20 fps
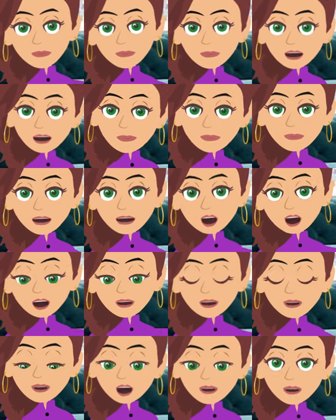You came
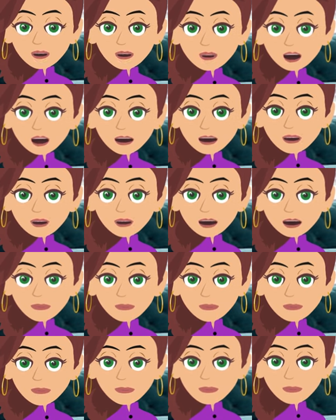into this environment
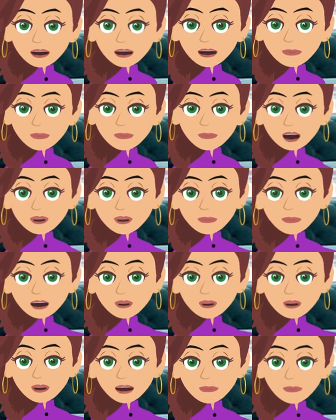so that you could
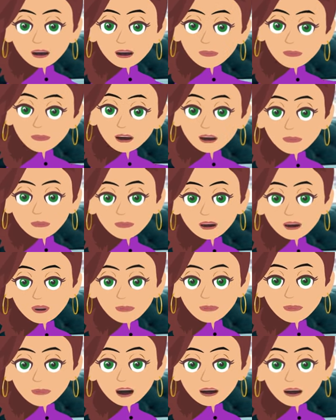have your personal
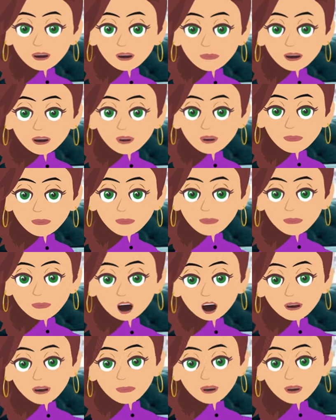experiences,
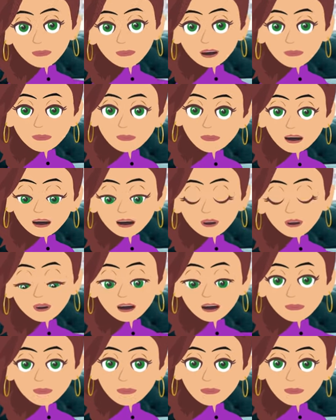so that you could
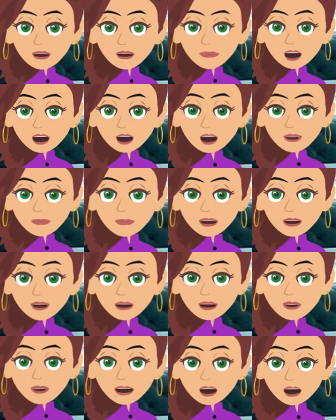calibrate to the offness
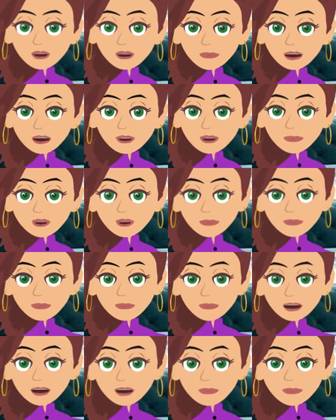of that, so that you could
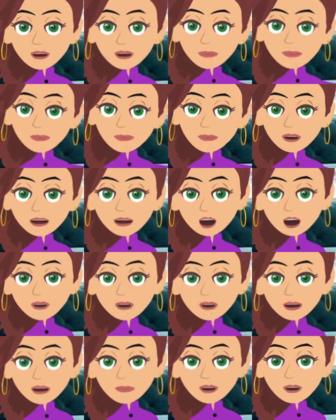calibrate to the
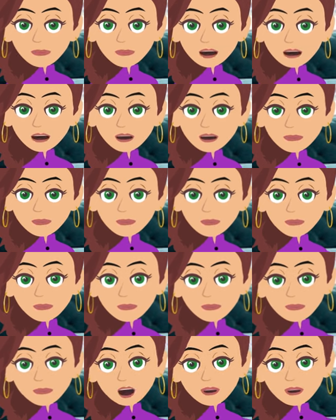onness of that.
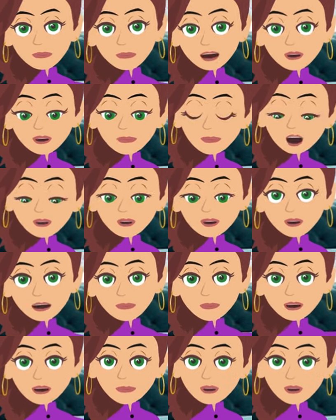That's what the
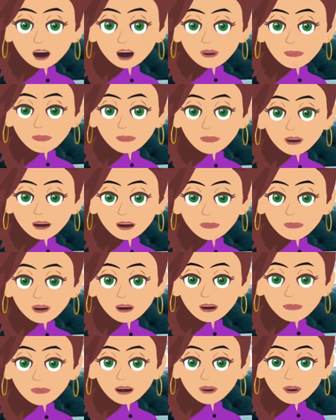evolution of all
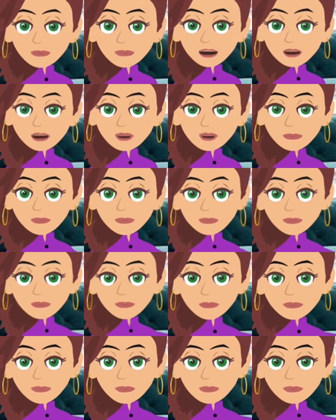species is about.